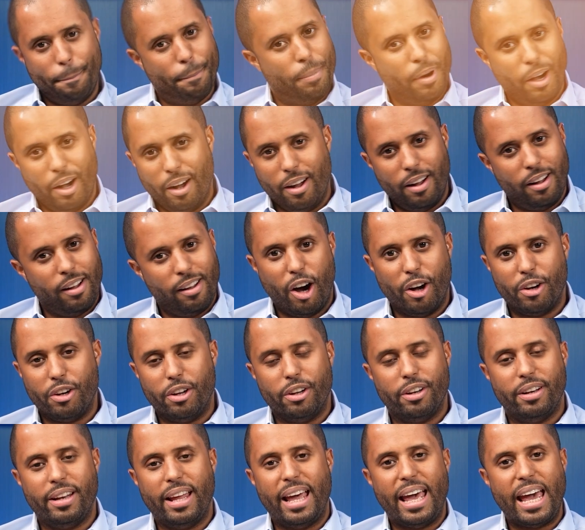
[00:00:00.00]
but in
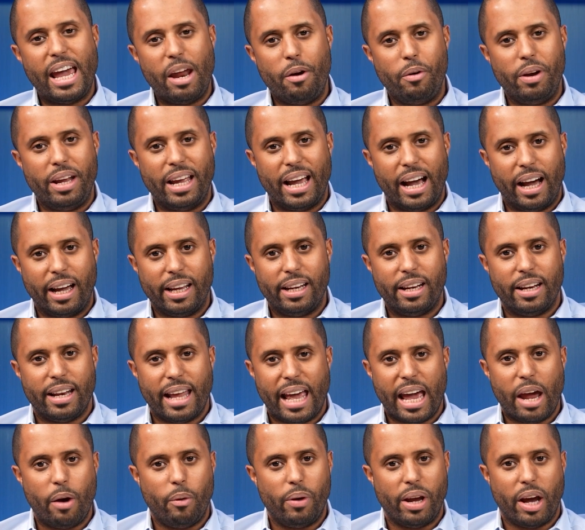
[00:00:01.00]
an
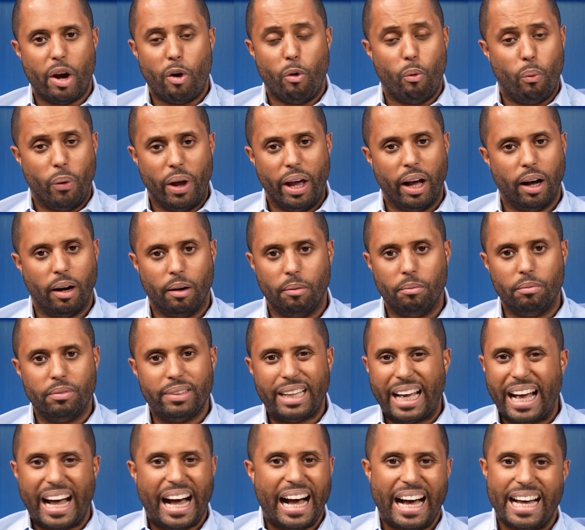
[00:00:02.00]
area realm
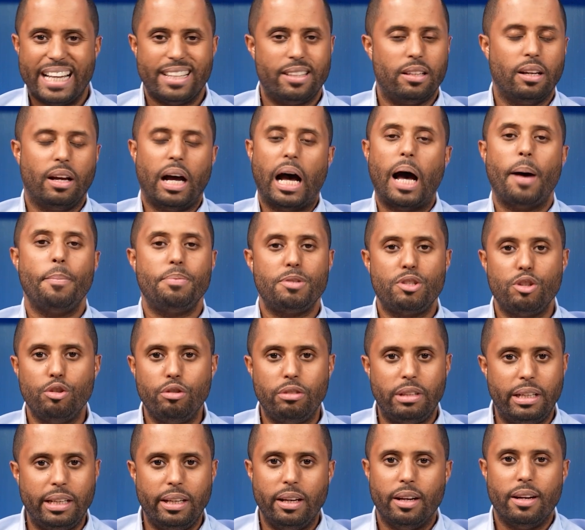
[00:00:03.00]
that had
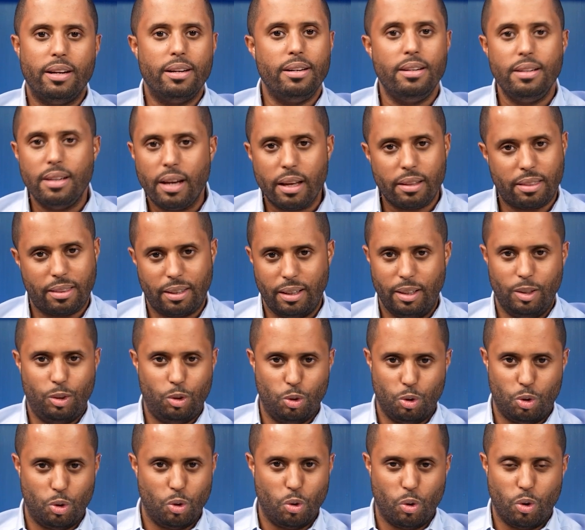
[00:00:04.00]
absolutely nothing
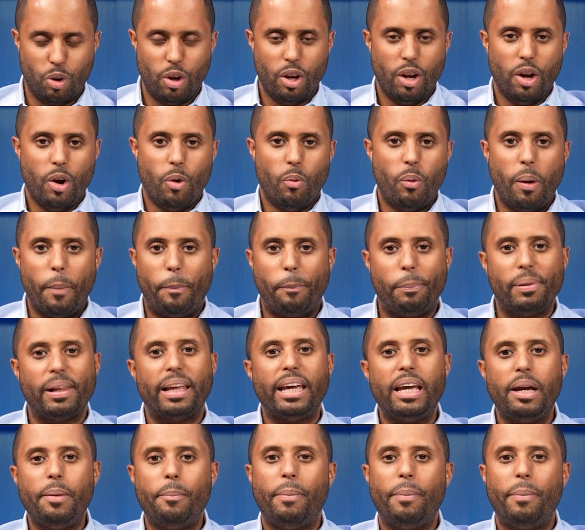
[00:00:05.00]
to do. We're playing